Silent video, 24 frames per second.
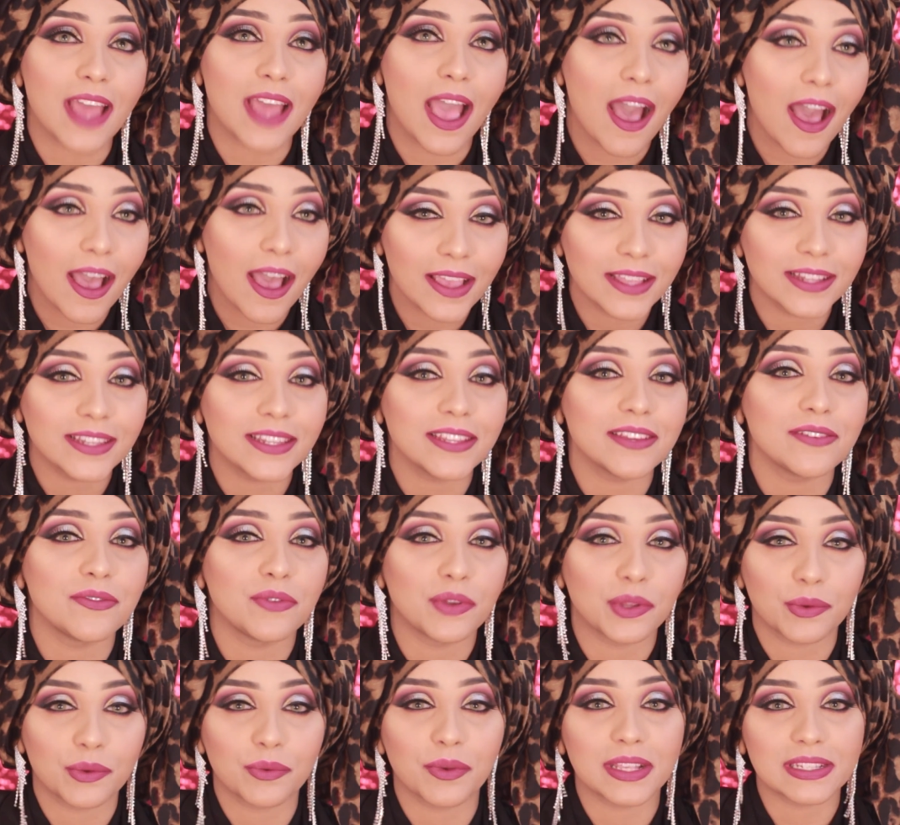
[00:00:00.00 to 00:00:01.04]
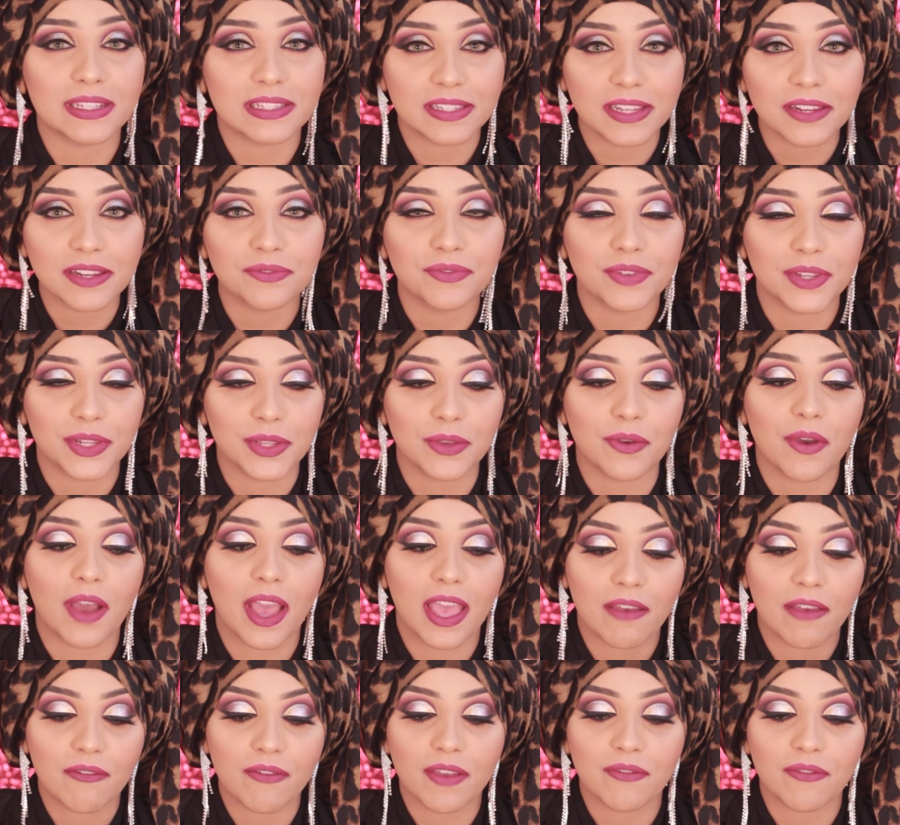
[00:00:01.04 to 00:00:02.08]
highly requested video
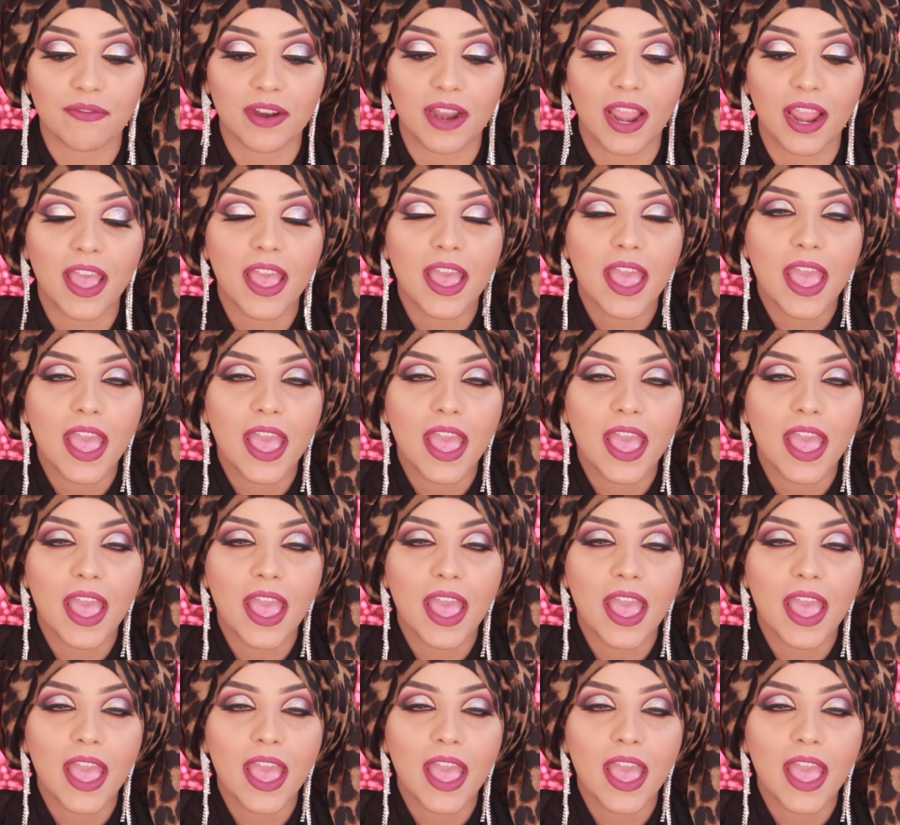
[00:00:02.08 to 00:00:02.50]
I have ever